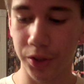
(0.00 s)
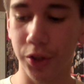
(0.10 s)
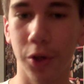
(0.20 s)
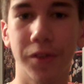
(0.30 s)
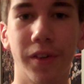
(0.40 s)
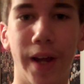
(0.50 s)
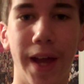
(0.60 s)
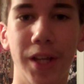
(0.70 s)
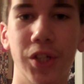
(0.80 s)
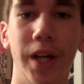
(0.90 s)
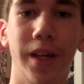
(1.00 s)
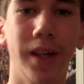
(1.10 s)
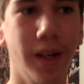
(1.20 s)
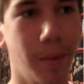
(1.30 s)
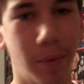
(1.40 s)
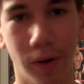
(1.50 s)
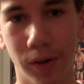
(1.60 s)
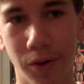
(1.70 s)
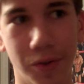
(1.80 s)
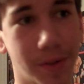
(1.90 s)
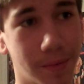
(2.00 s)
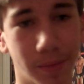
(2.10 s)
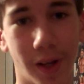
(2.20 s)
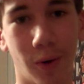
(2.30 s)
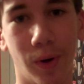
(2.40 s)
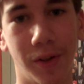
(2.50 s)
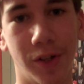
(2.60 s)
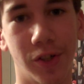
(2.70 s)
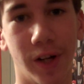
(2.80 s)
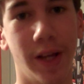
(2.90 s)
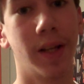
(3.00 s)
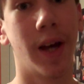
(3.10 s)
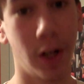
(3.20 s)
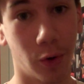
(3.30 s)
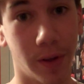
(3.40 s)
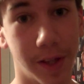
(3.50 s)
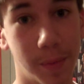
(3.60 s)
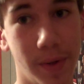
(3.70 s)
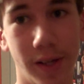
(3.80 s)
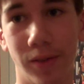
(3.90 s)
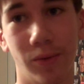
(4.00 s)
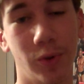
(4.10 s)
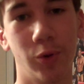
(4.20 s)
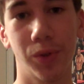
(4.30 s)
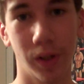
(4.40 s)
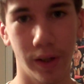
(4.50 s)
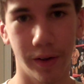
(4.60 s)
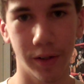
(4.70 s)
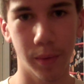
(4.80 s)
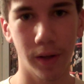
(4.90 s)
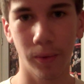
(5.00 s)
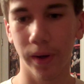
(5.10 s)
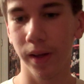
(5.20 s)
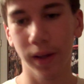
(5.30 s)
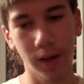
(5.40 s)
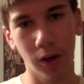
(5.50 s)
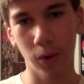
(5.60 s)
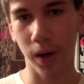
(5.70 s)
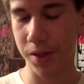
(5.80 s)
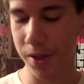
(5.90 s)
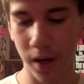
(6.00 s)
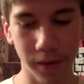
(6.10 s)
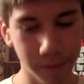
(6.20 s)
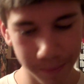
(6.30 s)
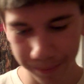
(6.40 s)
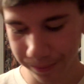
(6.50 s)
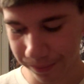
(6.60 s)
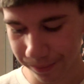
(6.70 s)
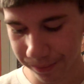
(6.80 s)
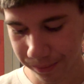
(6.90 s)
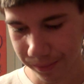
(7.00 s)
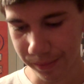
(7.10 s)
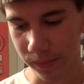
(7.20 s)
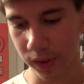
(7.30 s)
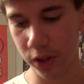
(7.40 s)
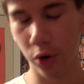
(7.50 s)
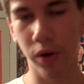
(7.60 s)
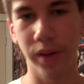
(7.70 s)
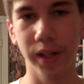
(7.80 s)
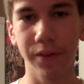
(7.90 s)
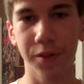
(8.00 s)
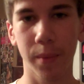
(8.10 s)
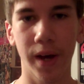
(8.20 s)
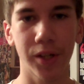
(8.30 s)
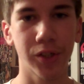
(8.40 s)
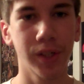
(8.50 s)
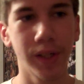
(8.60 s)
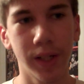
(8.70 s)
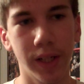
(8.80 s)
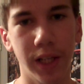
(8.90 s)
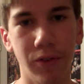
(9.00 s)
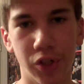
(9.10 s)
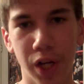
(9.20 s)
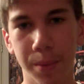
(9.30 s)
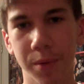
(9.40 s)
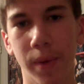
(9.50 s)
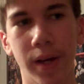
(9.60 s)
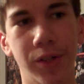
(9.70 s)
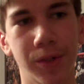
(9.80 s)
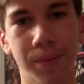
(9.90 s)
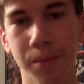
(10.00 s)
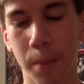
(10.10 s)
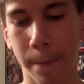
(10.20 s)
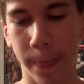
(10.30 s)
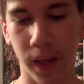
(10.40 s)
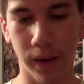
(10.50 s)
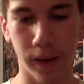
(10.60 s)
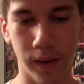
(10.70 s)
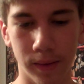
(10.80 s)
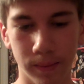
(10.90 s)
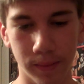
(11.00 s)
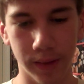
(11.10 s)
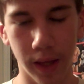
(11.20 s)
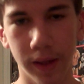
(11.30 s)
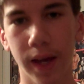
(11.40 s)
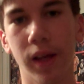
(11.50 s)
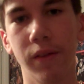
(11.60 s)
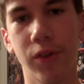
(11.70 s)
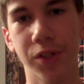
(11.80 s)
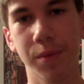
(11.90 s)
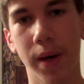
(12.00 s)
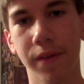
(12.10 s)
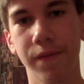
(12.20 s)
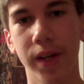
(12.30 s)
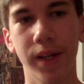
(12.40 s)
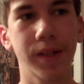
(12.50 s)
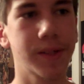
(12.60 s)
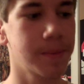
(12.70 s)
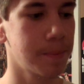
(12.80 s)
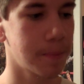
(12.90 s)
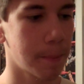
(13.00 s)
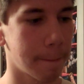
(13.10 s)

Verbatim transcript: She goes for a handshake. Punk goes, I don't want to touch your hand. I know where that's been, which was hilarious, by the way. Walks off. You go to the Divas match, Divas Championship match. Uh, Kelly Kelly versus Beth Phoenix.